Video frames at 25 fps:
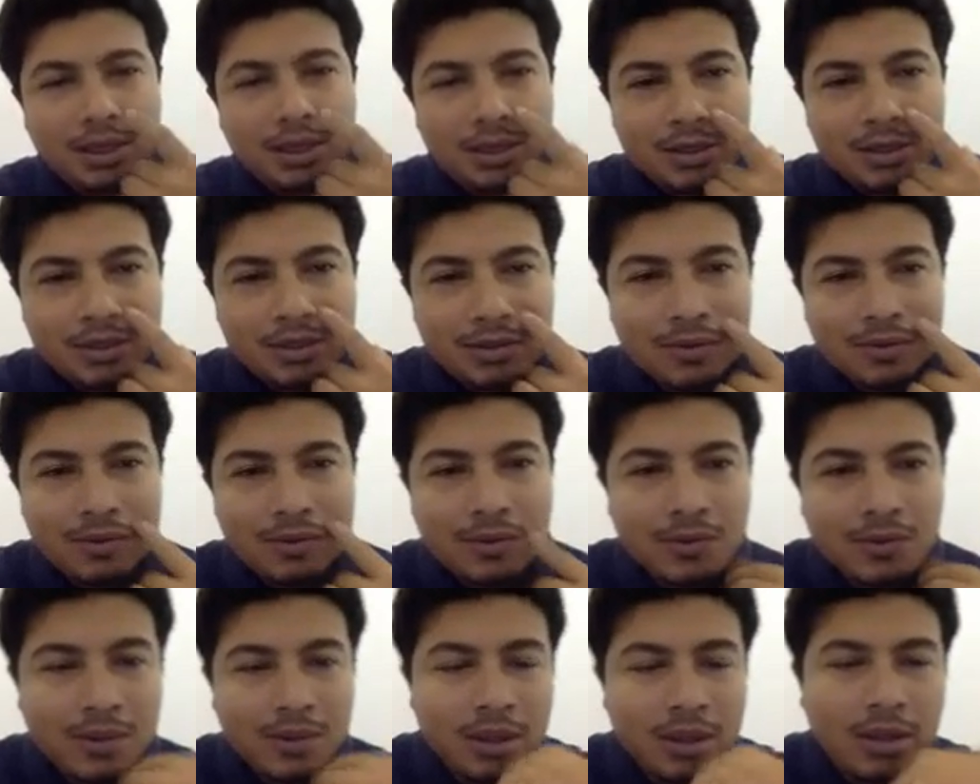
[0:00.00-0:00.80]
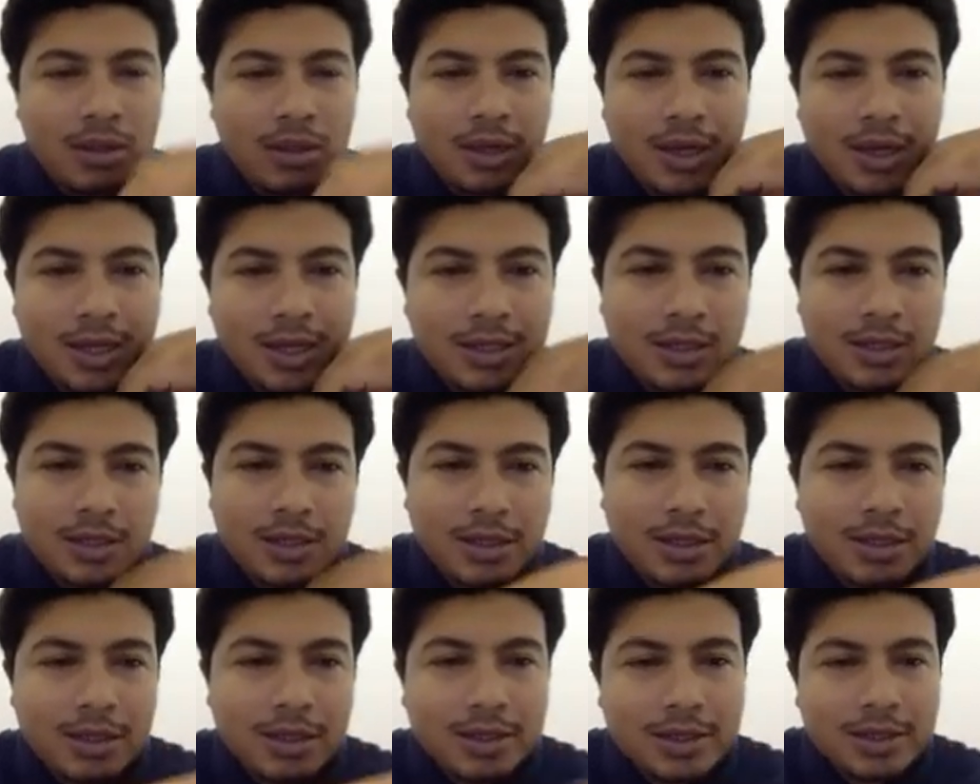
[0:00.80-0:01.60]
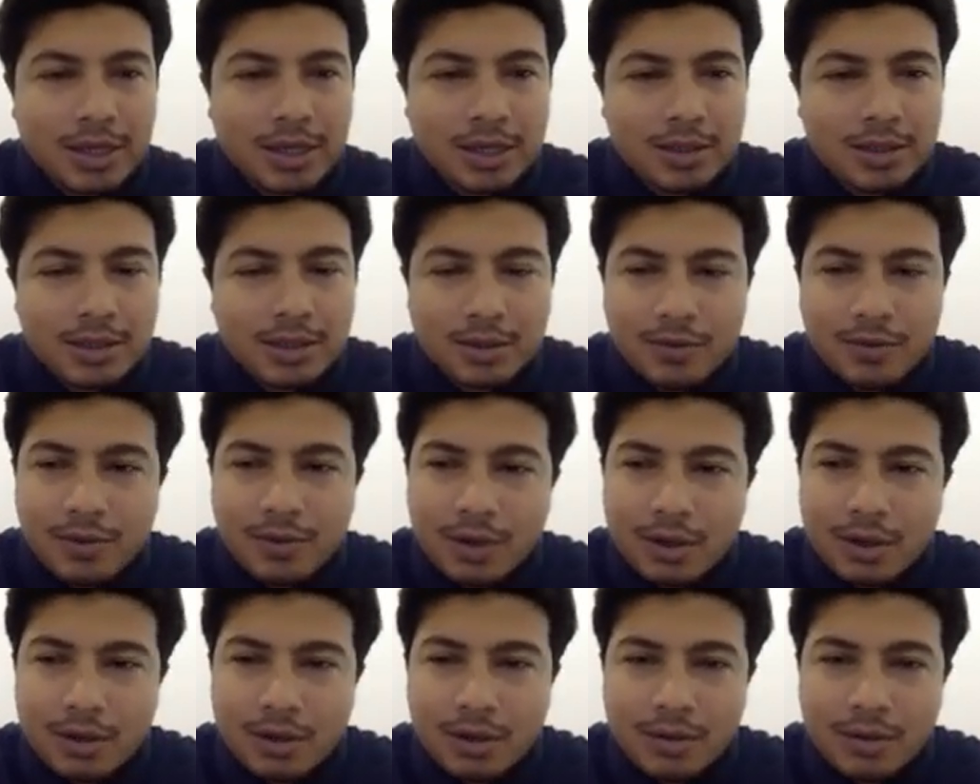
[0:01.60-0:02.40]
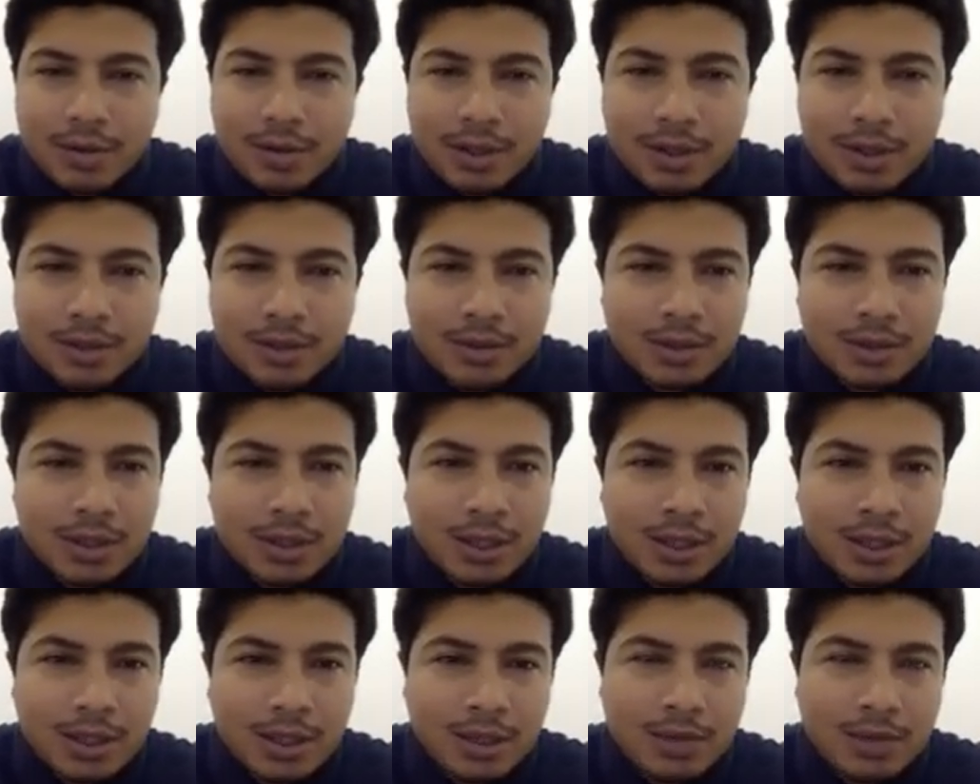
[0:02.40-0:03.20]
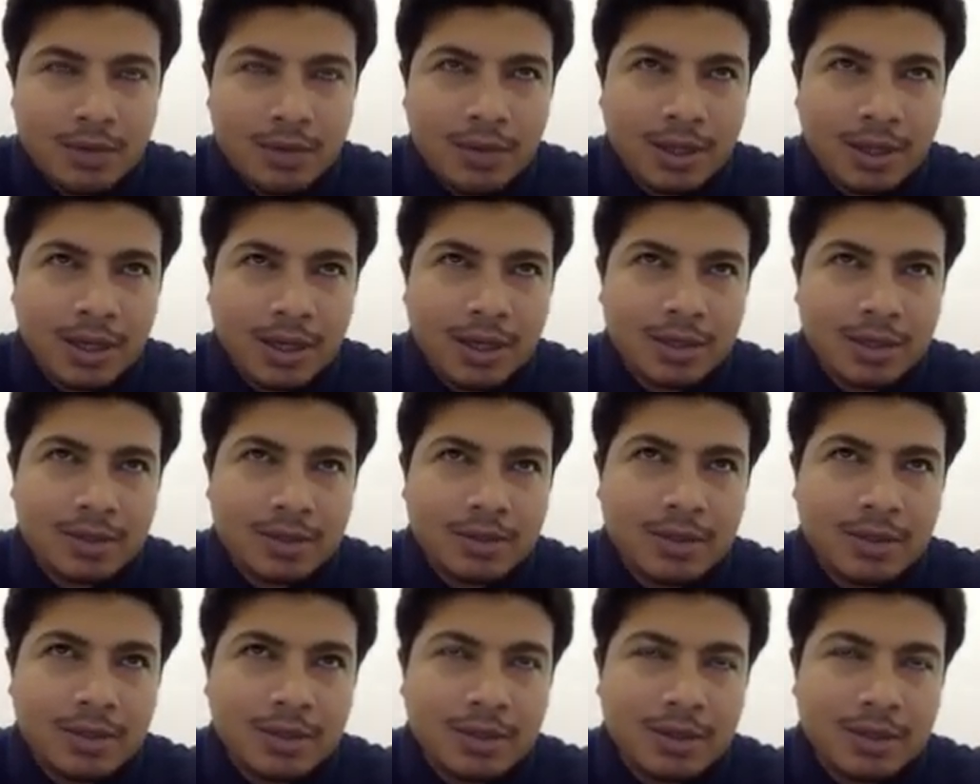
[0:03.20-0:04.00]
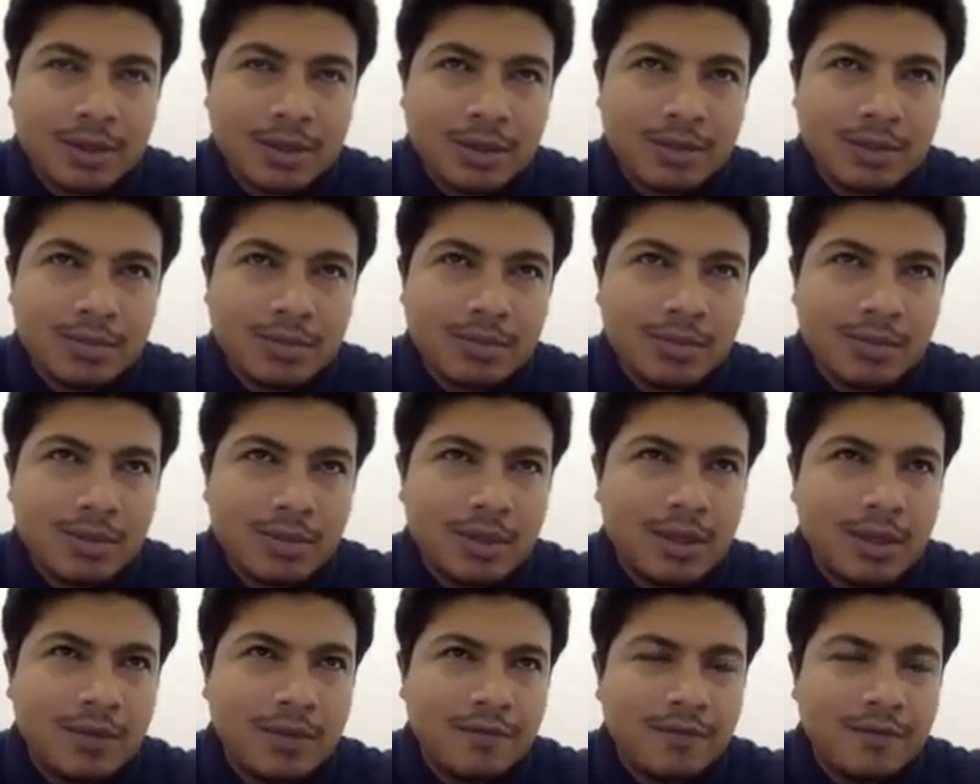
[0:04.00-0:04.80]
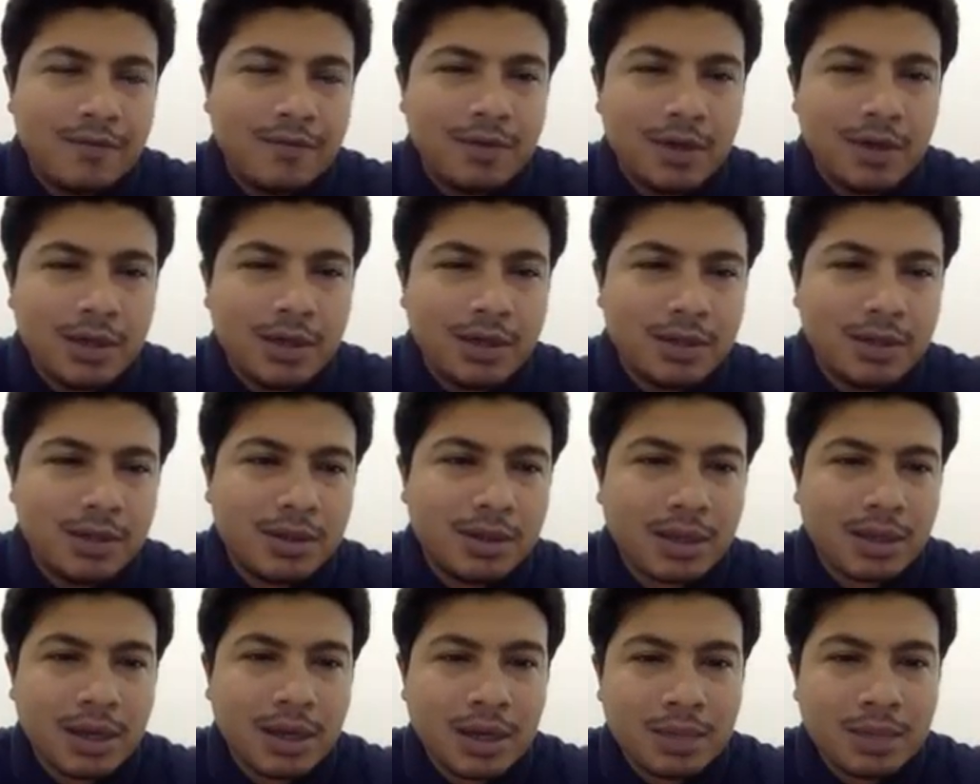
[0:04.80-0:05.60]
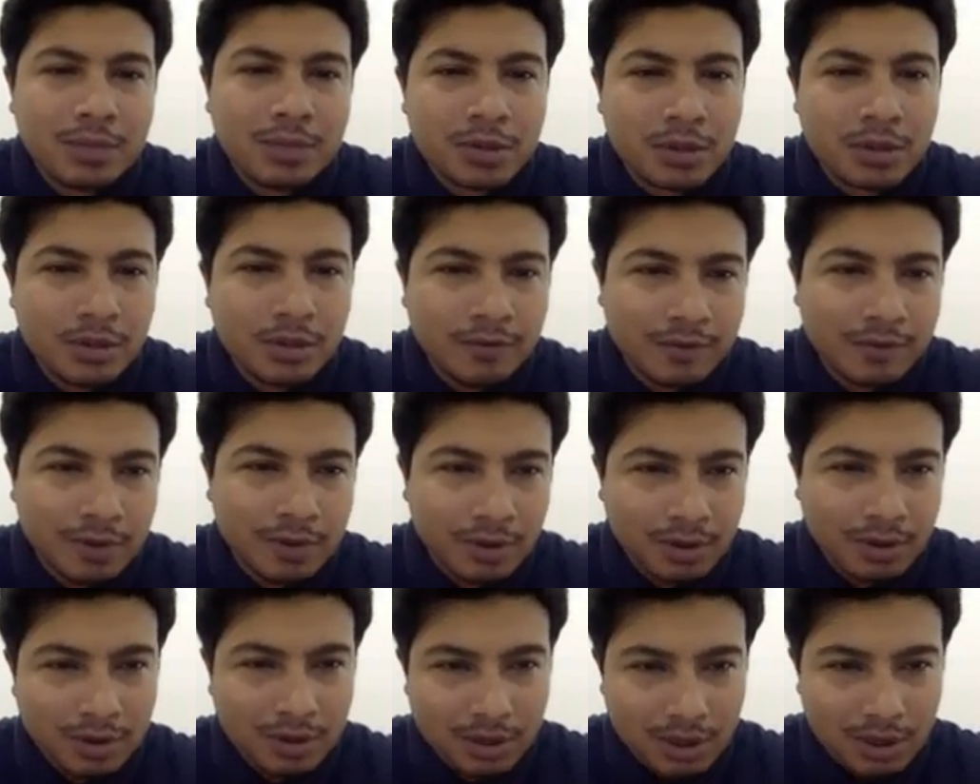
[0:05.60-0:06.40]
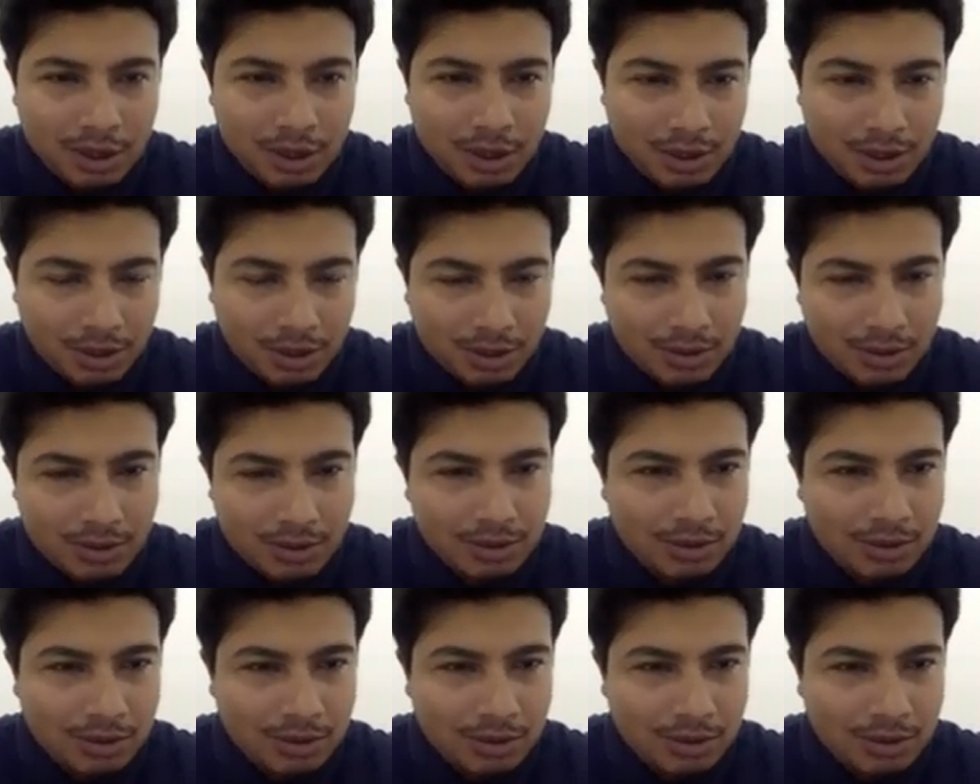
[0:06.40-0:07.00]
So in this lesson, we are going to take a look at different types of conditionals.